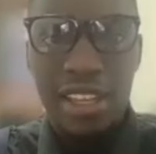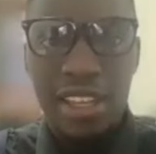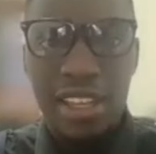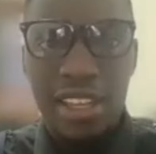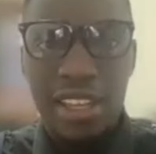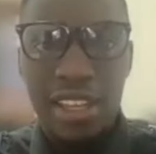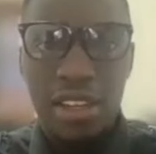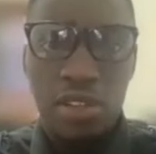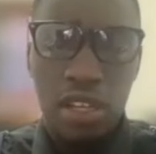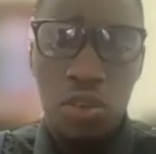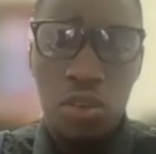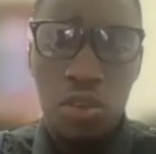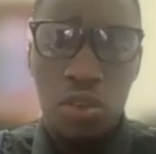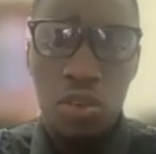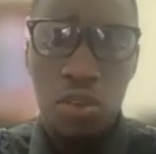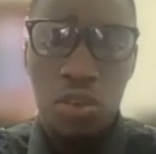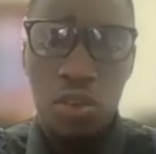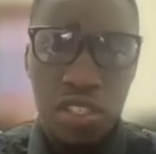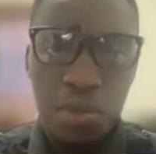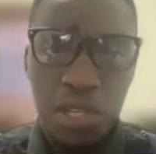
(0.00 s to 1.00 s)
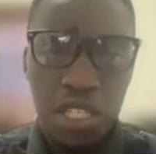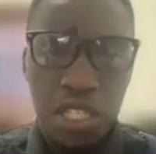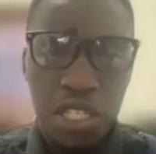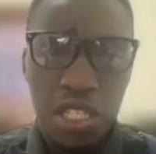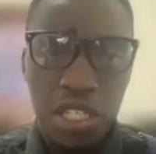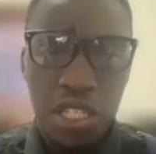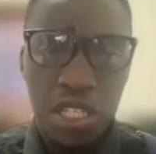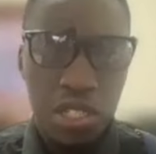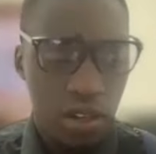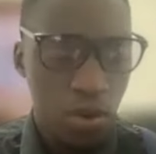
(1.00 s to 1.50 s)
delegate, it was
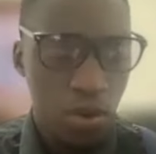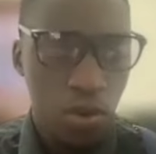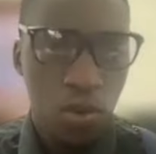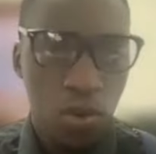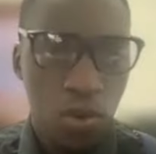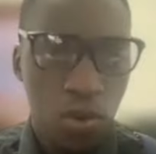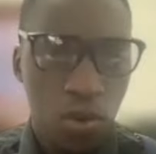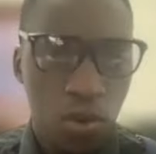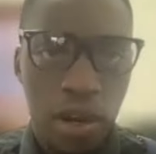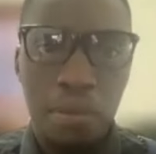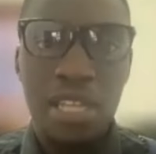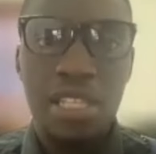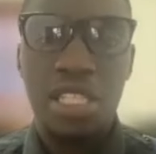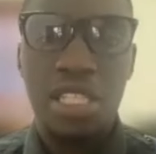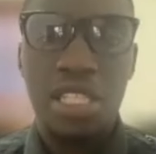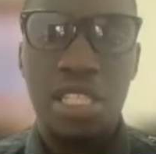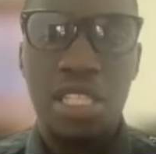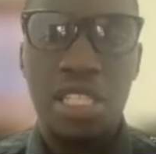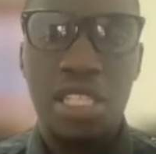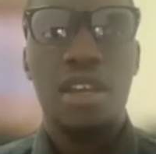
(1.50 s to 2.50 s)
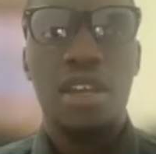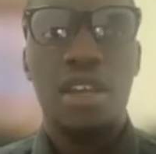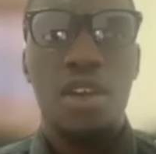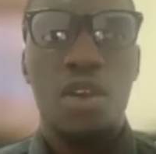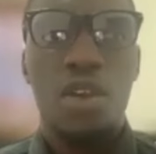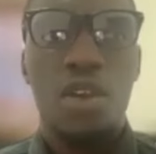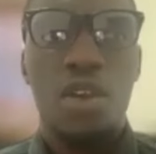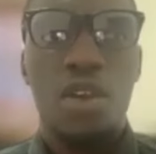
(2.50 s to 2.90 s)
a speechcraft program, mentioned,